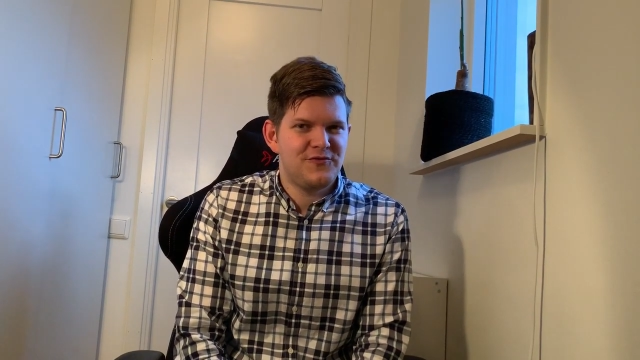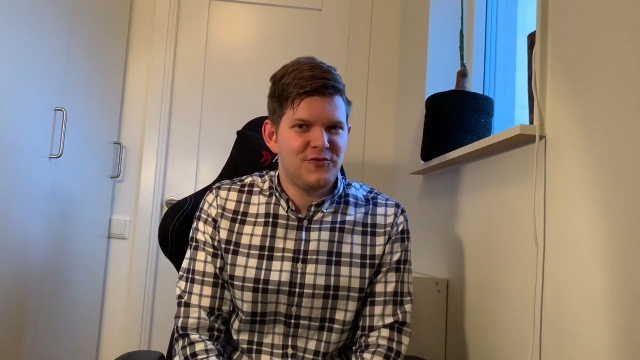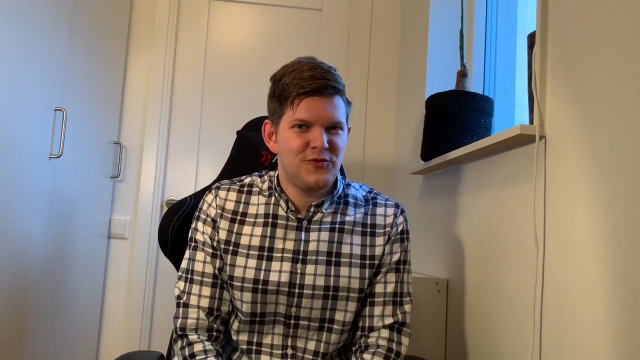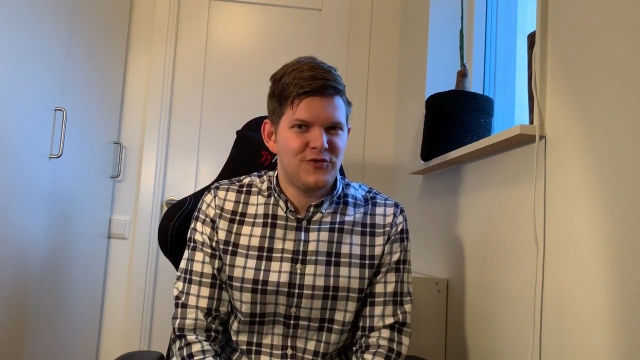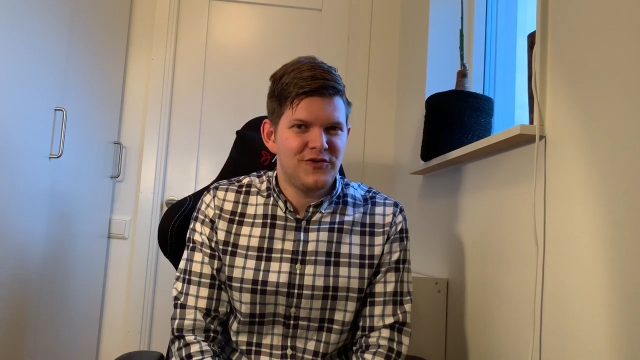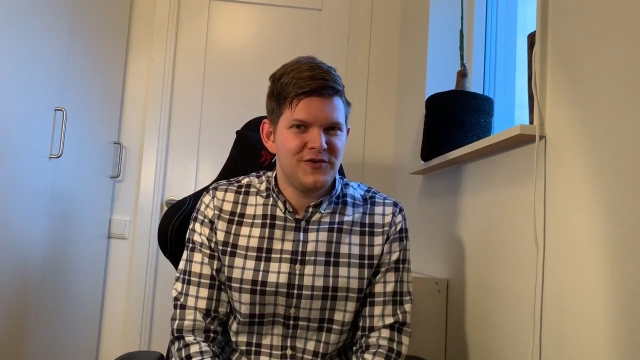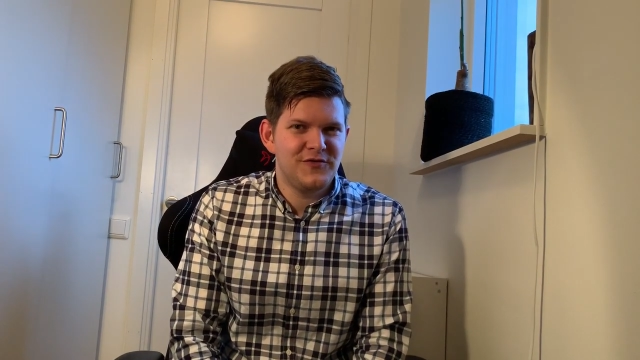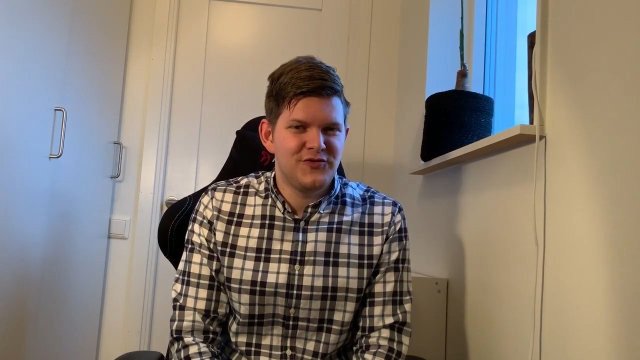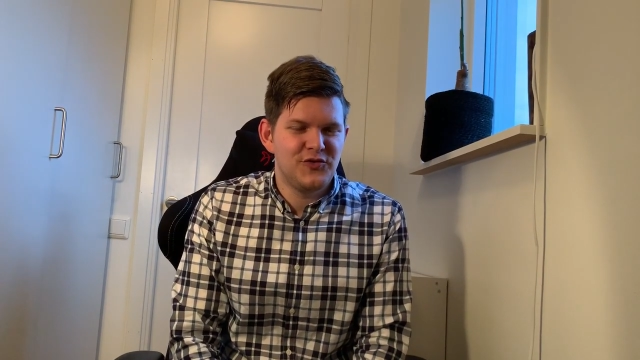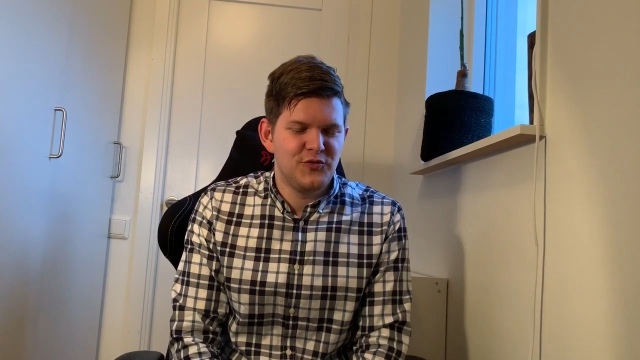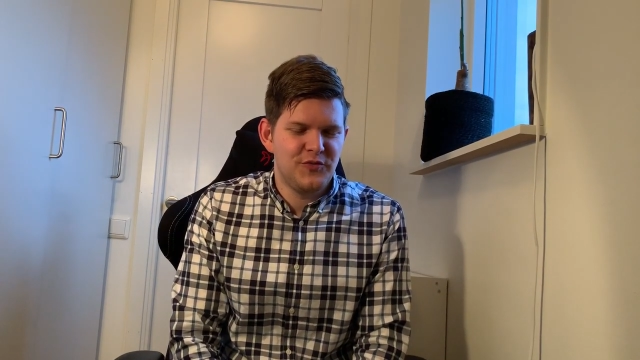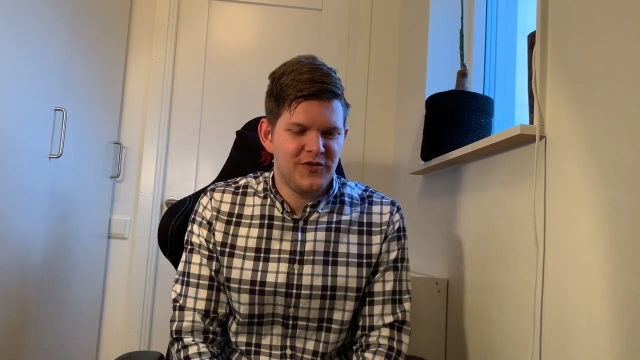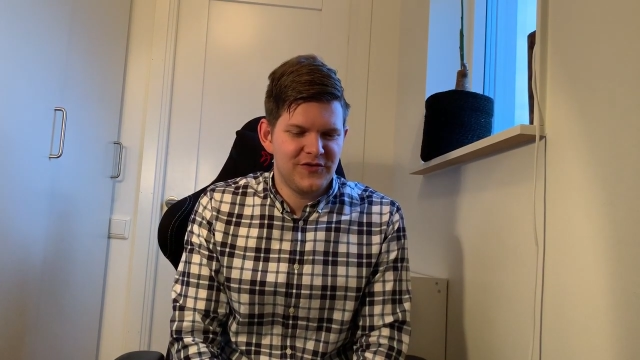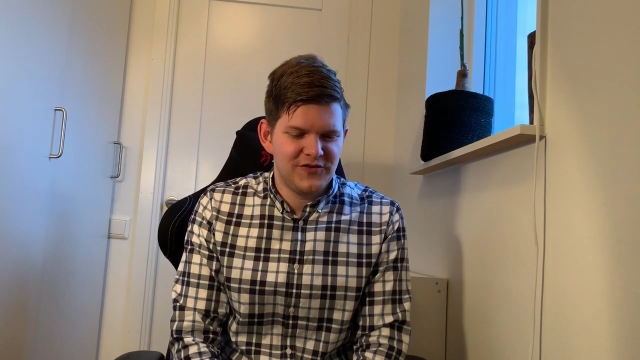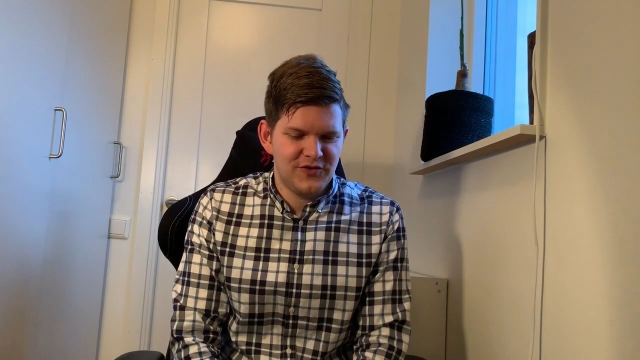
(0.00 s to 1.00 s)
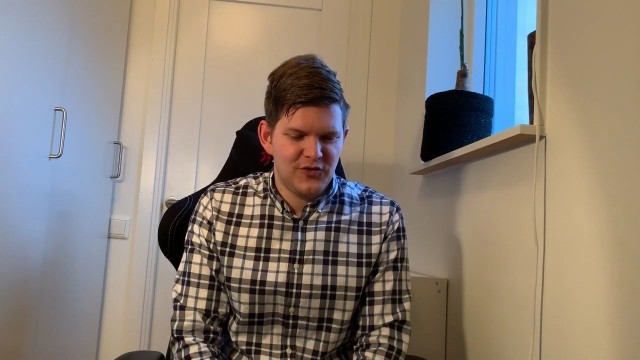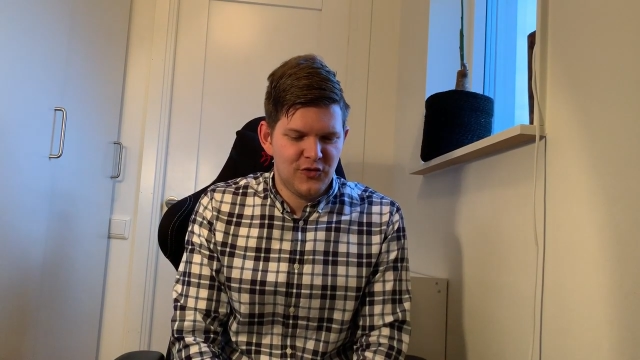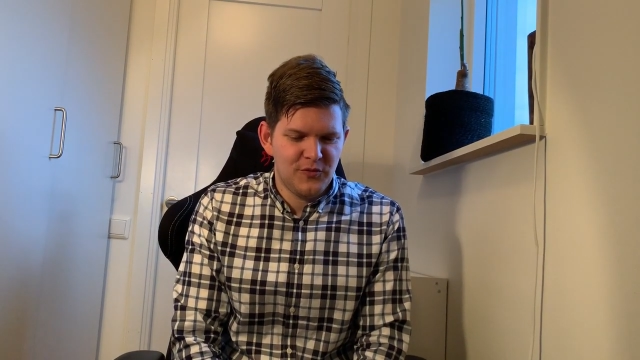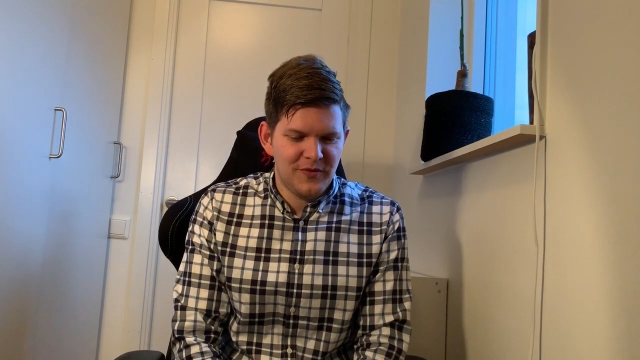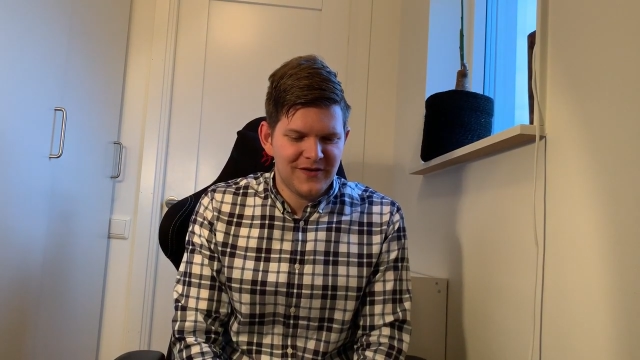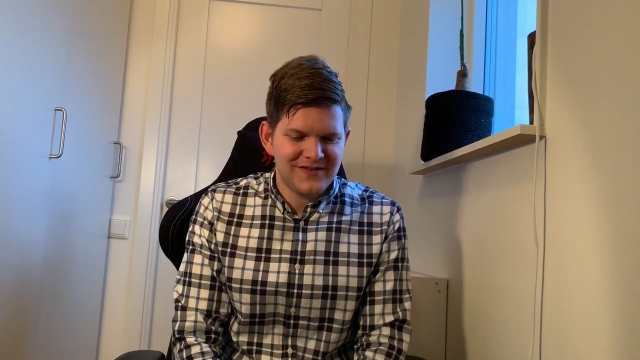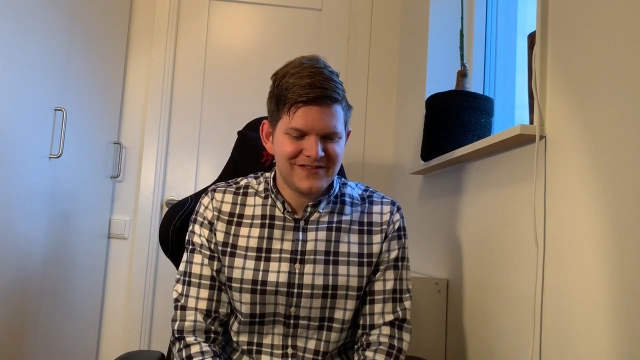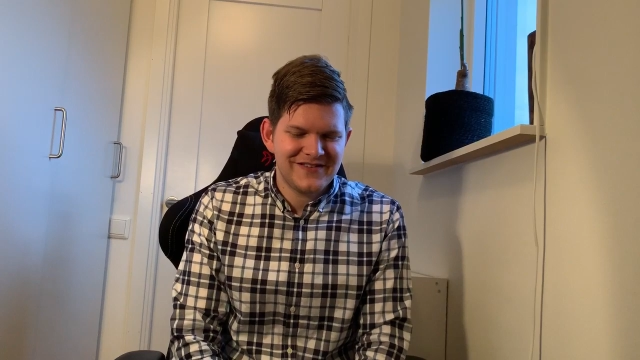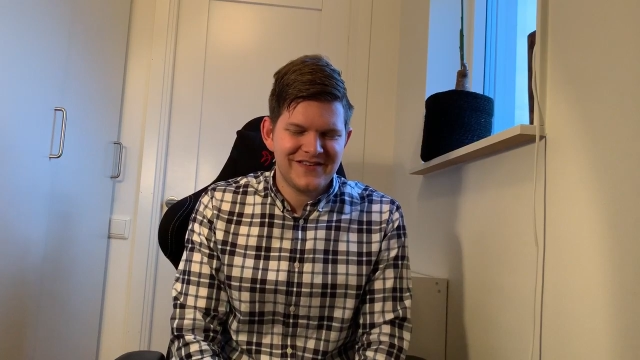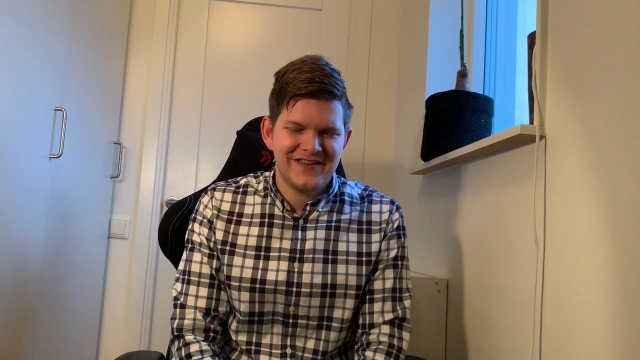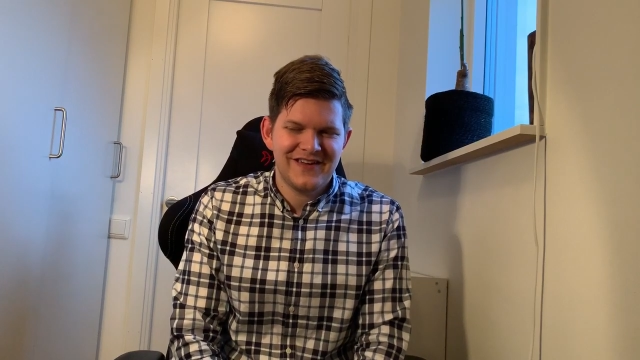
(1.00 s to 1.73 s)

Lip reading: for 2.0, but